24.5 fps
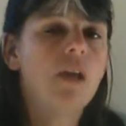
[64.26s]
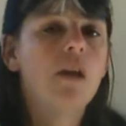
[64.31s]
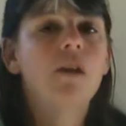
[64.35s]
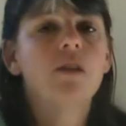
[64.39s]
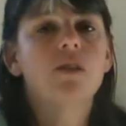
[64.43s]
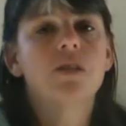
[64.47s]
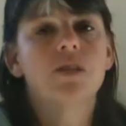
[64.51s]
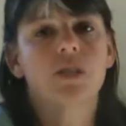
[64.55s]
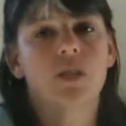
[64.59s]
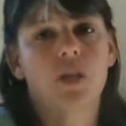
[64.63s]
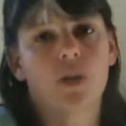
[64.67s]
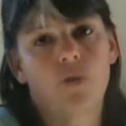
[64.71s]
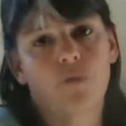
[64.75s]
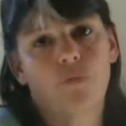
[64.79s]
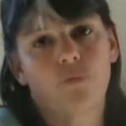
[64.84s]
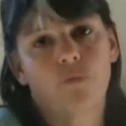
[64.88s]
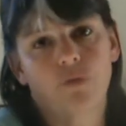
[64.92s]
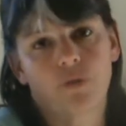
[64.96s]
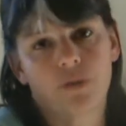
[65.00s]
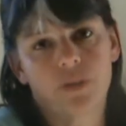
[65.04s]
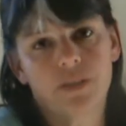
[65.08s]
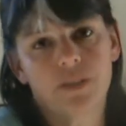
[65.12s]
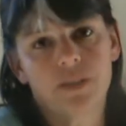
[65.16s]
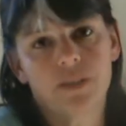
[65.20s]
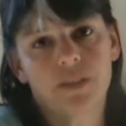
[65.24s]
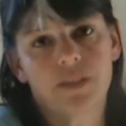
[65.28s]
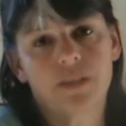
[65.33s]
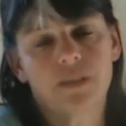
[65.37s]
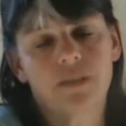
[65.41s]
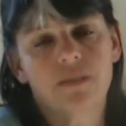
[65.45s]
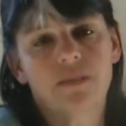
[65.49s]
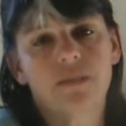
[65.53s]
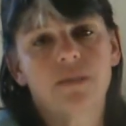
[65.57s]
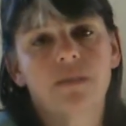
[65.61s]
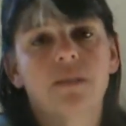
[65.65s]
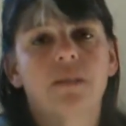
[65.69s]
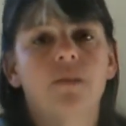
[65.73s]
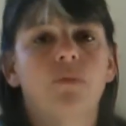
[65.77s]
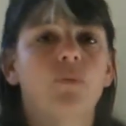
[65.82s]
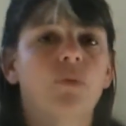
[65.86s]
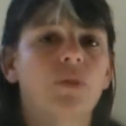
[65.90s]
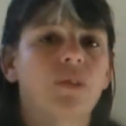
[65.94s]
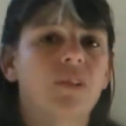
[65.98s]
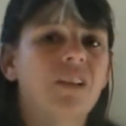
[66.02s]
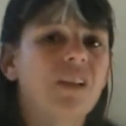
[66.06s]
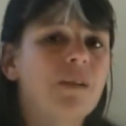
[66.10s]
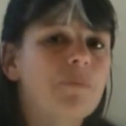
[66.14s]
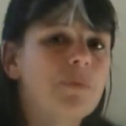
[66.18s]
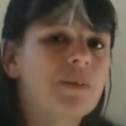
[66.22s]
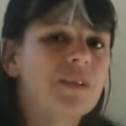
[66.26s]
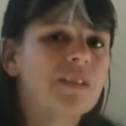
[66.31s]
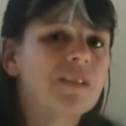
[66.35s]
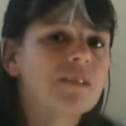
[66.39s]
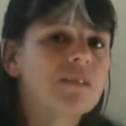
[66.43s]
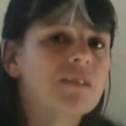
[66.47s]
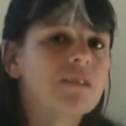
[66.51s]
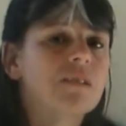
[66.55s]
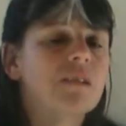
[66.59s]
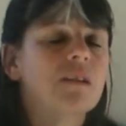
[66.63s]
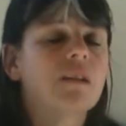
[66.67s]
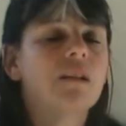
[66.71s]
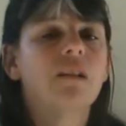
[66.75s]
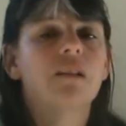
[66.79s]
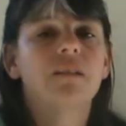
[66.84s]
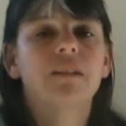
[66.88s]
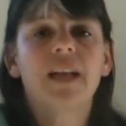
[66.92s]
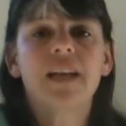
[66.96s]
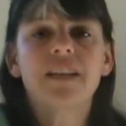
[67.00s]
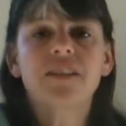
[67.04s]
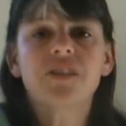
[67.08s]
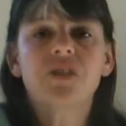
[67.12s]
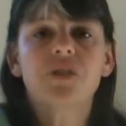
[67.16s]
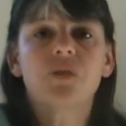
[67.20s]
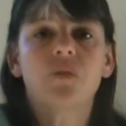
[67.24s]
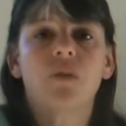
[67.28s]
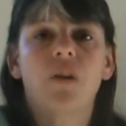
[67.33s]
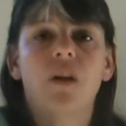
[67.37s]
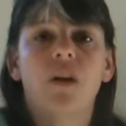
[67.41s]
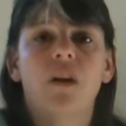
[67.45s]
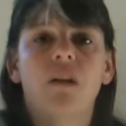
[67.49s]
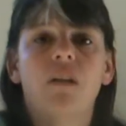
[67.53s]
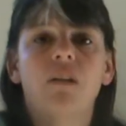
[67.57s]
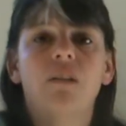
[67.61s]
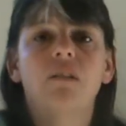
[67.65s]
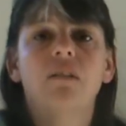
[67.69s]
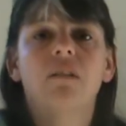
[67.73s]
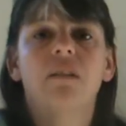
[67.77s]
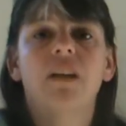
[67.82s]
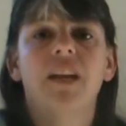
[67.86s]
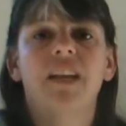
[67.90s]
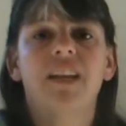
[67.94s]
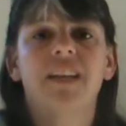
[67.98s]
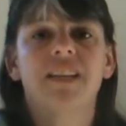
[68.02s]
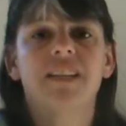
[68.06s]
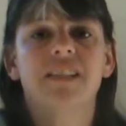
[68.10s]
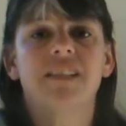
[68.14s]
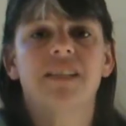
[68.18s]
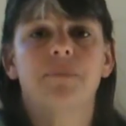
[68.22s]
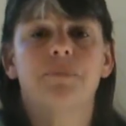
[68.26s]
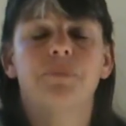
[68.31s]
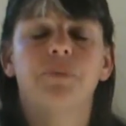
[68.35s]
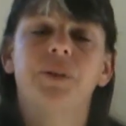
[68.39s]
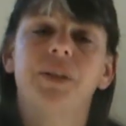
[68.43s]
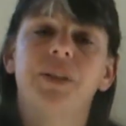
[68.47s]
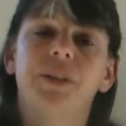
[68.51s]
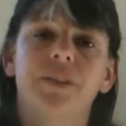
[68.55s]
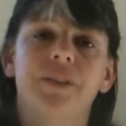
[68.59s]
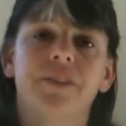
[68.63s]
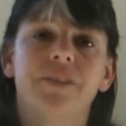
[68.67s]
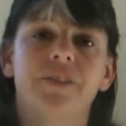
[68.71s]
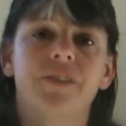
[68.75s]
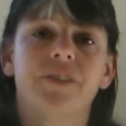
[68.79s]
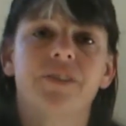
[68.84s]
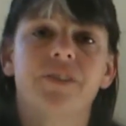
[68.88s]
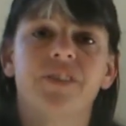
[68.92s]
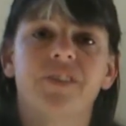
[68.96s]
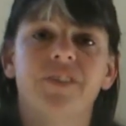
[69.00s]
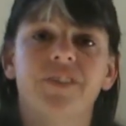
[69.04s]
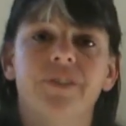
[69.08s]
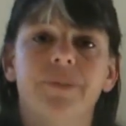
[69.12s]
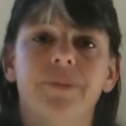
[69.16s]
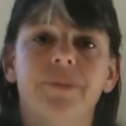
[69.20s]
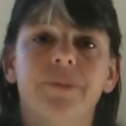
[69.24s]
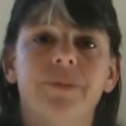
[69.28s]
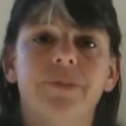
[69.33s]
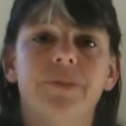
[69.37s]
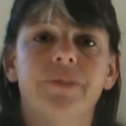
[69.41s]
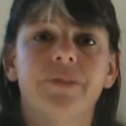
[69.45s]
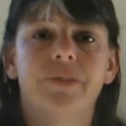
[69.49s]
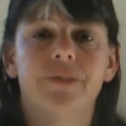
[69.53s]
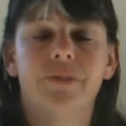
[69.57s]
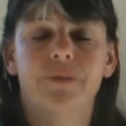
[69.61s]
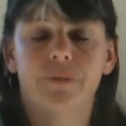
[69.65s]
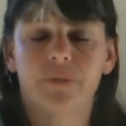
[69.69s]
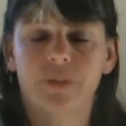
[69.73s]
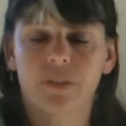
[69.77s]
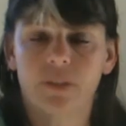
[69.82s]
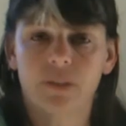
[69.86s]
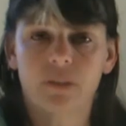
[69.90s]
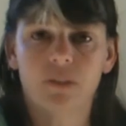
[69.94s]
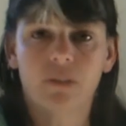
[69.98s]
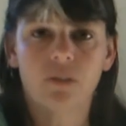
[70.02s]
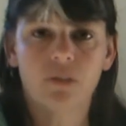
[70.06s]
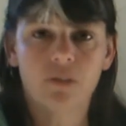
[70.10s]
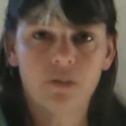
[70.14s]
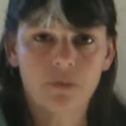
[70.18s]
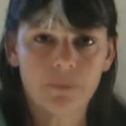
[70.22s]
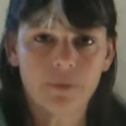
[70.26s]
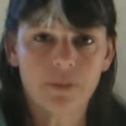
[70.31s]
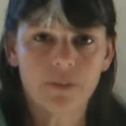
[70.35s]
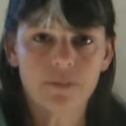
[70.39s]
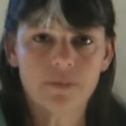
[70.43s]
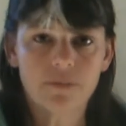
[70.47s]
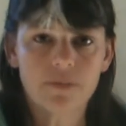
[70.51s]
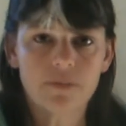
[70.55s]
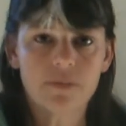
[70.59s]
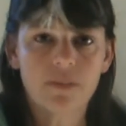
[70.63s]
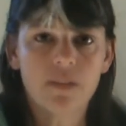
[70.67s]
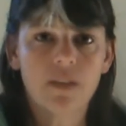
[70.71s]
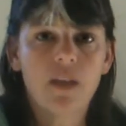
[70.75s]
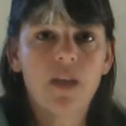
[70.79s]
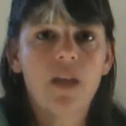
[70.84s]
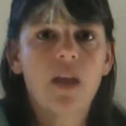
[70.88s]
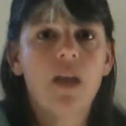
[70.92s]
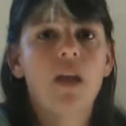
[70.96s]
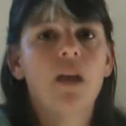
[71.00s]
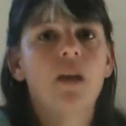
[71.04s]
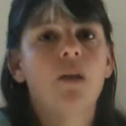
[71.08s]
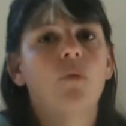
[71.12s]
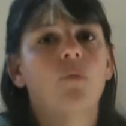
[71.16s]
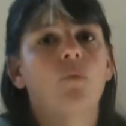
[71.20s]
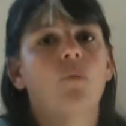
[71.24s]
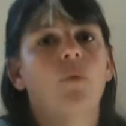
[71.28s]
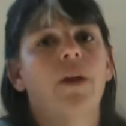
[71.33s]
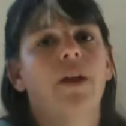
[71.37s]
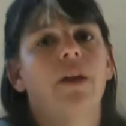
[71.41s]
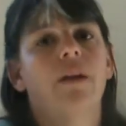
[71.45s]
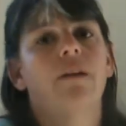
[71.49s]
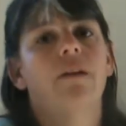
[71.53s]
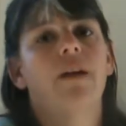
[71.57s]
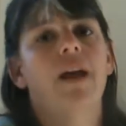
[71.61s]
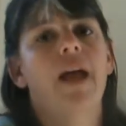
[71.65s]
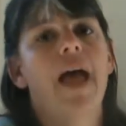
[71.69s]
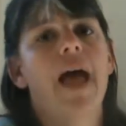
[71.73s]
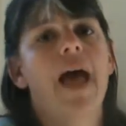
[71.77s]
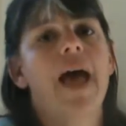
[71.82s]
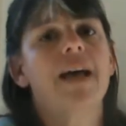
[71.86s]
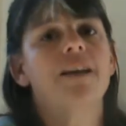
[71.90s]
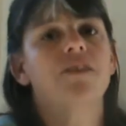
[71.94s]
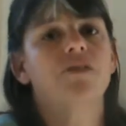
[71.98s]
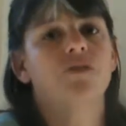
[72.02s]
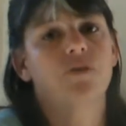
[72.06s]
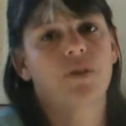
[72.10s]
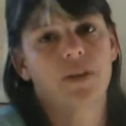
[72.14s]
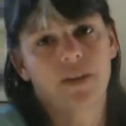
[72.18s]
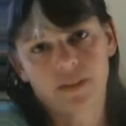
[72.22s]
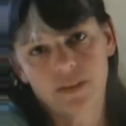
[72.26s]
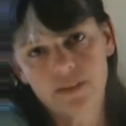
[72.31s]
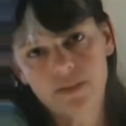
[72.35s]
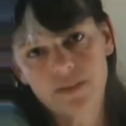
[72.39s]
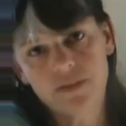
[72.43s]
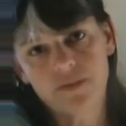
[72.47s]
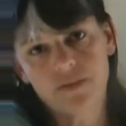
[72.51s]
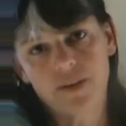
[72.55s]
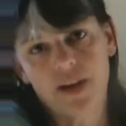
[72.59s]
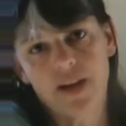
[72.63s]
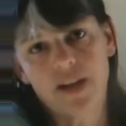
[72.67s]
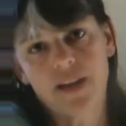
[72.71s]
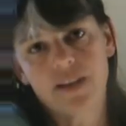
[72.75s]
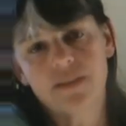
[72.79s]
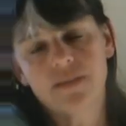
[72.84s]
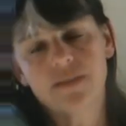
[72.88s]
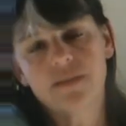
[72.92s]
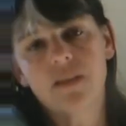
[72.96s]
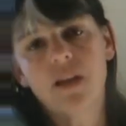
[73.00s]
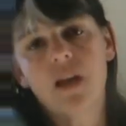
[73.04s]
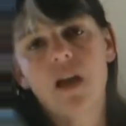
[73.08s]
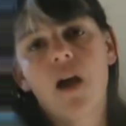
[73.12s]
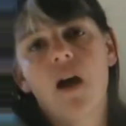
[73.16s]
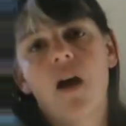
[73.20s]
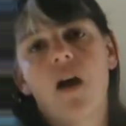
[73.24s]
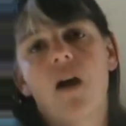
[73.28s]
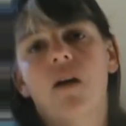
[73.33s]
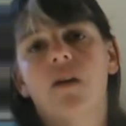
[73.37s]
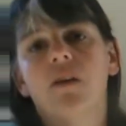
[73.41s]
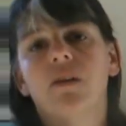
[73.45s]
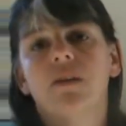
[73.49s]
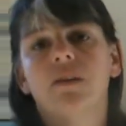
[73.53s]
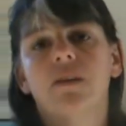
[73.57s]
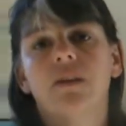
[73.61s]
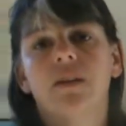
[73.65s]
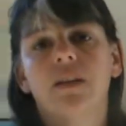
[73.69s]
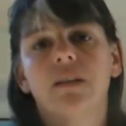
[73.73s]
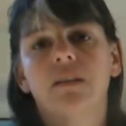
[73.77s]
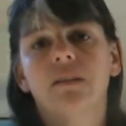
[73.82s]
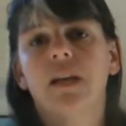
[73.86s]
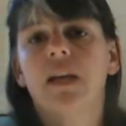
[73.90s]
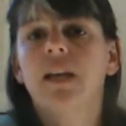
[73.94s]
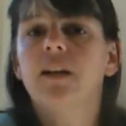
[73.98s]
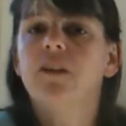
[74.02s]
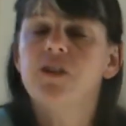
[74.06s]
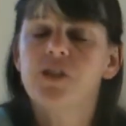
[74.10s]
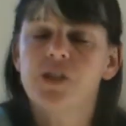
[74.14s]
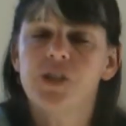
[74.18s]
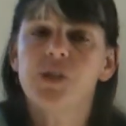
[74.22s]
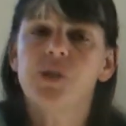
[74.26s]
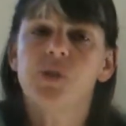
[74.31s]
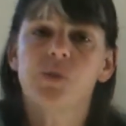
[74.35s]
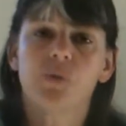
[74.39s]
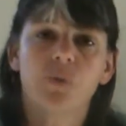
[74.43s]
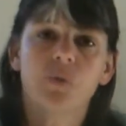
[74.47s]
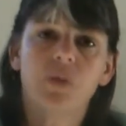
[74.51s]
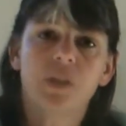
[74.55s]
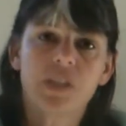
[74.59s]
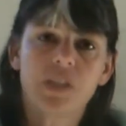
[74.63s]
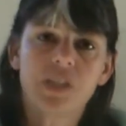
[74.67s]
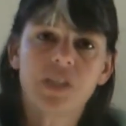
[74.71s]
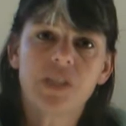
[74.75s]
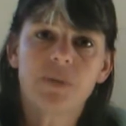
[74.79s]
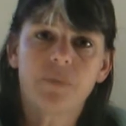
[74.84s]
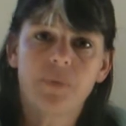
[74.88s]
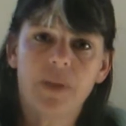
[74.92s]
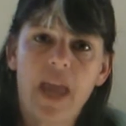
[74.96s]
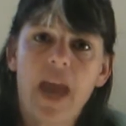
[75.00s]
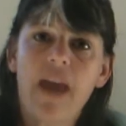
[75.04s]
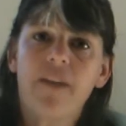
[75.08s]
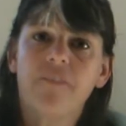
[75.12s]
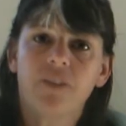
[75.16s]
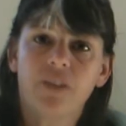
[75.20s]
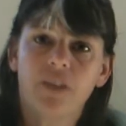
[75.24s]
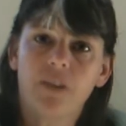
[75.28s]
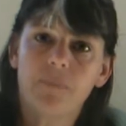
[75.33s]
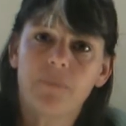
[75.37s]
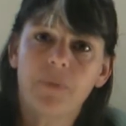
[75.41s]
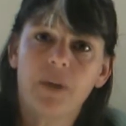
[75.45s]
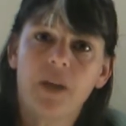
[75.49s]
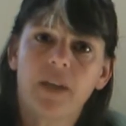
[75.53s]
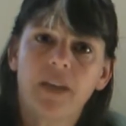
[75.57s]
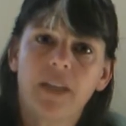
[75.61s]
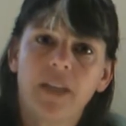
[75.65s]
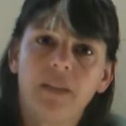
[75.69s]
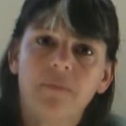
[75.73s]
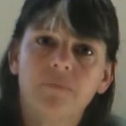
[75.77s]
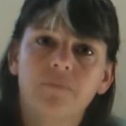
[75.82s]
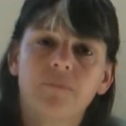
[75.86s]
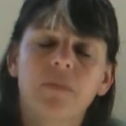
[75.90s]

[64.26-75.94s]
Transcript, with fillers: So, for instance, with lipids, cholesterol is a precursor to steroidal hormones, whereas triglycerides are an energy storage that we have in our body.